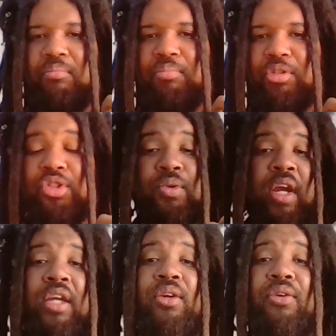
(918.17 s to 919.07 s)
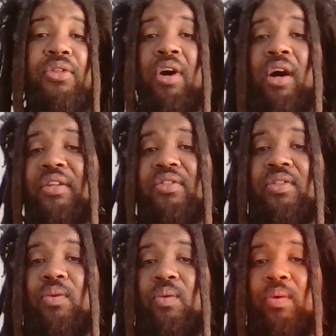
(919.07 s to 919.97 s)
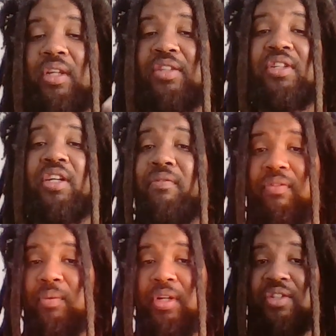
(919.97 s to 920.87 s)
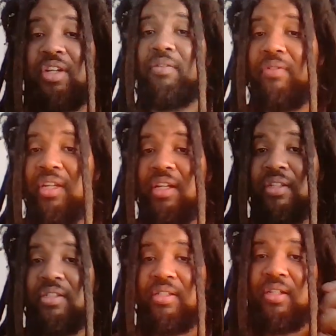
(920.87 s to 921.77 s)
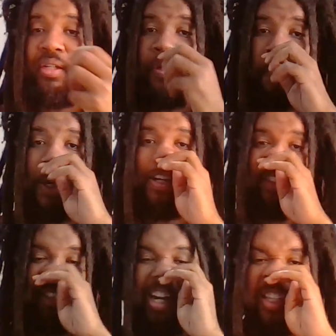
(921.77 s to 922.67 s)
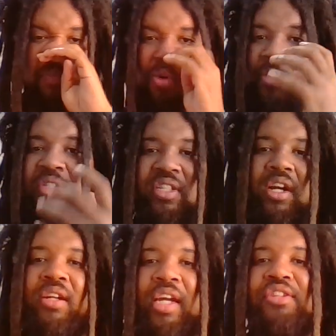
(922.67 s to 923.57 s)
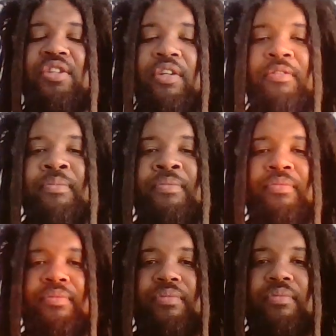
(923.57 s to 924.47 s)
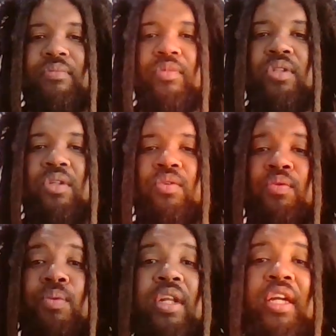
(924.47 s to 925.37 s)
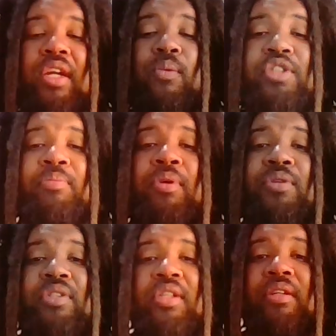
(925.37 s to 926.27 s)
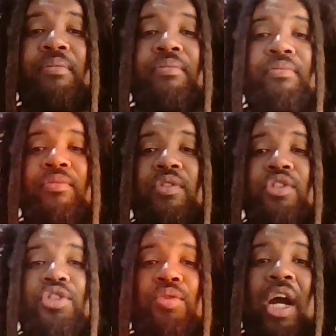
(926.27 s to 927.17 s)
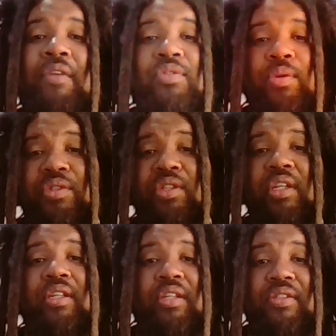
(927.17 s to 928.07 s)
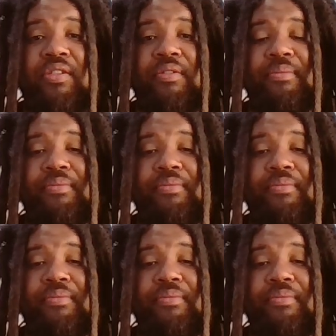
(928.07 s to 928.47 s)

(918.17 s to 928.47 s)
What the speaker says: portray your thoughts when it's convenient, right? He says that's more what's in our nature. Really, we're supposed to strive towards goodness,